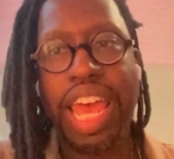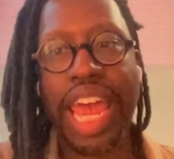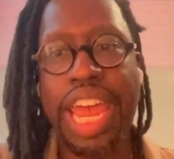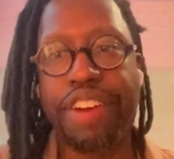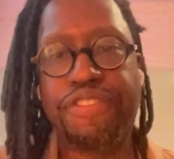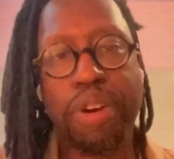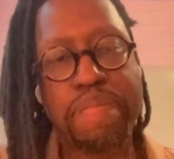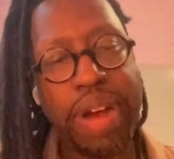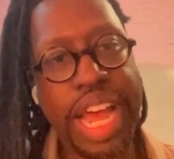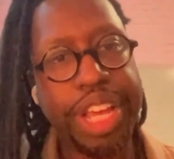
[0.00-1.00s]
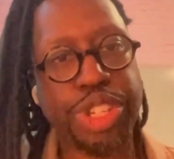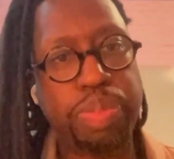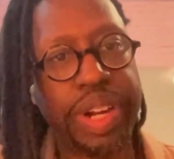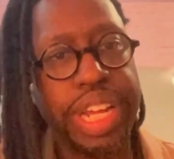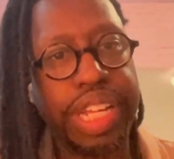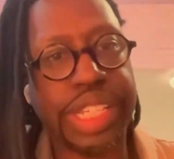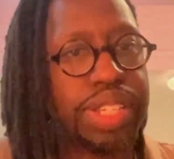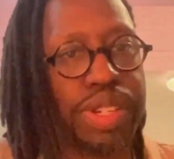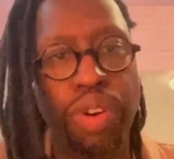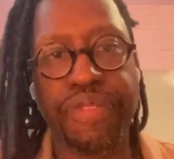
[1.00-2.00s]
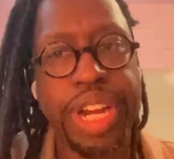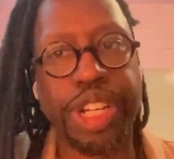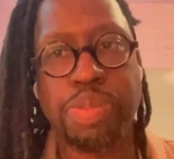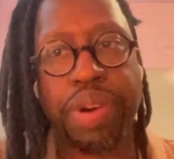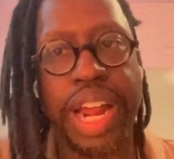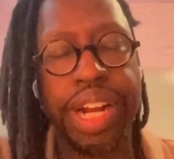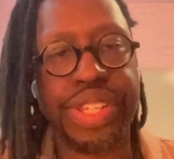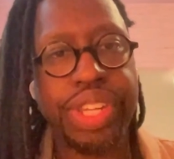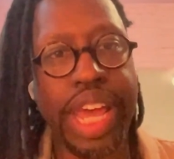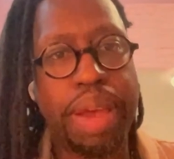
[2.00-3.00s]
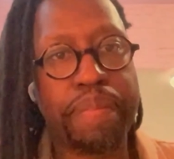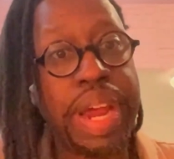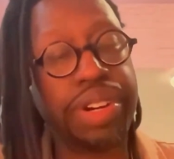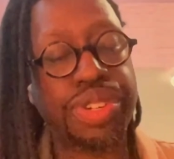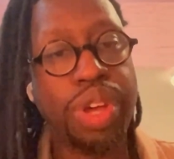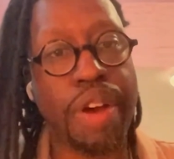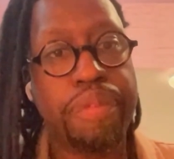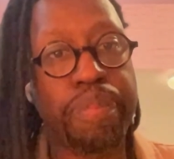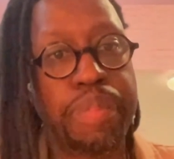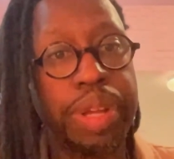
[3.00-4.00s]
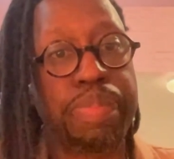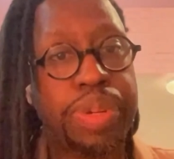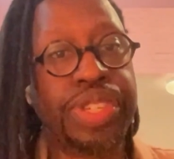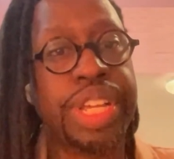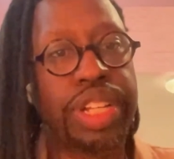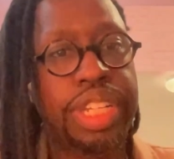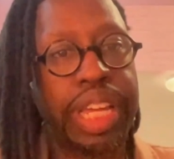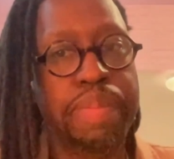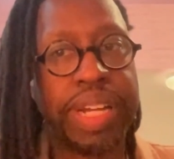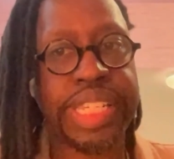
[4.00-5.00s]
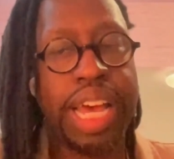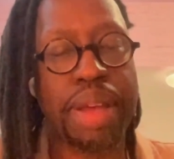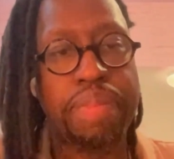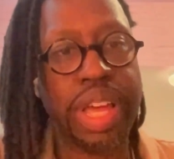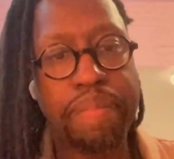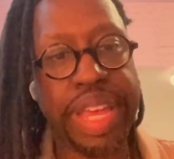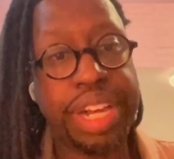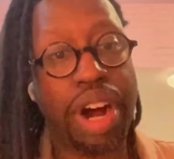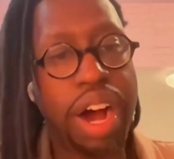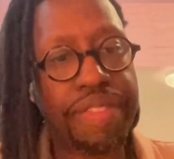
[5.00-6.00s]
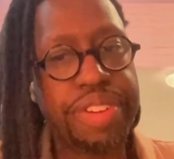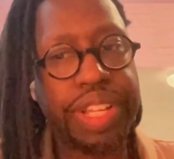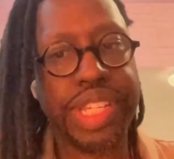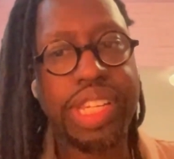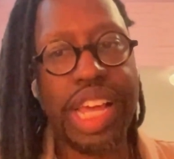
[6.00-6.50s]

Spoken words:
And from my experience on various products at Microsoft, but particularly in my time in office,